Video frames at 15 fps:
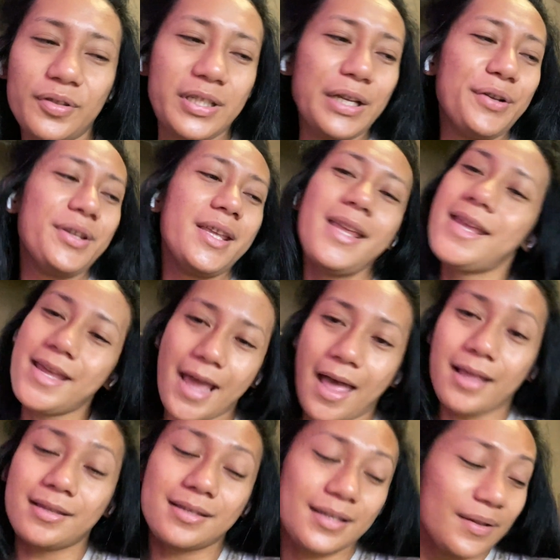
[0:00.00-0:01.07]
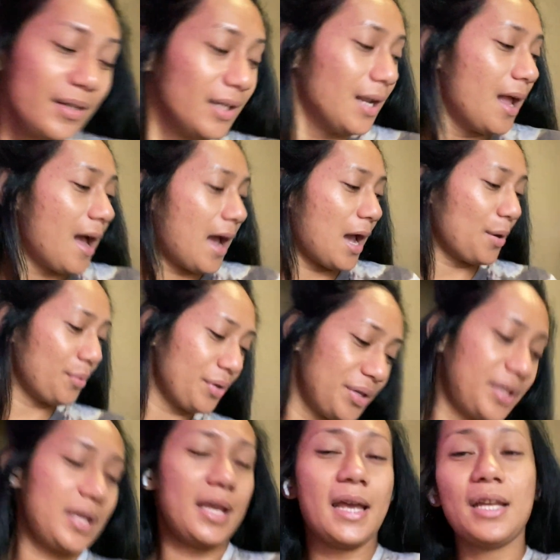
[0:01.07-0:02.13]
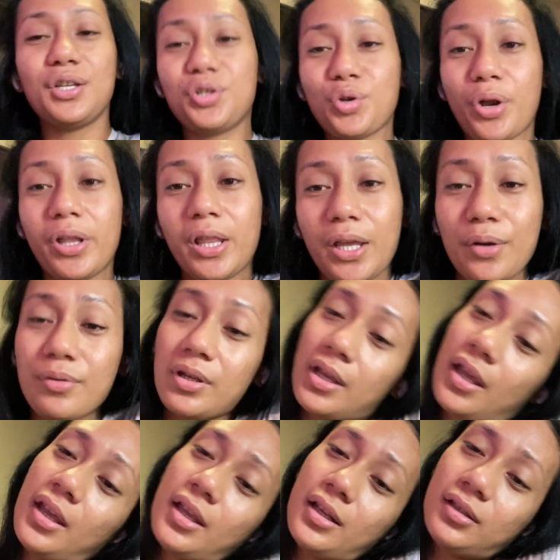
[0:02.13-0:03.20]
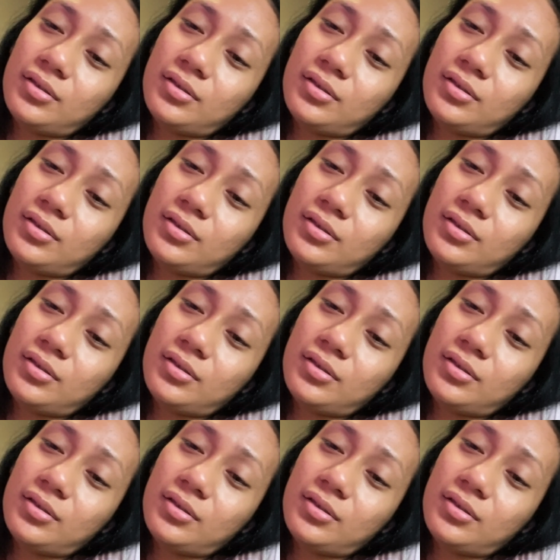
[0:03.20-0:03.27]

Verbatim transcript: So, yes. I will see you guys shortly, okay?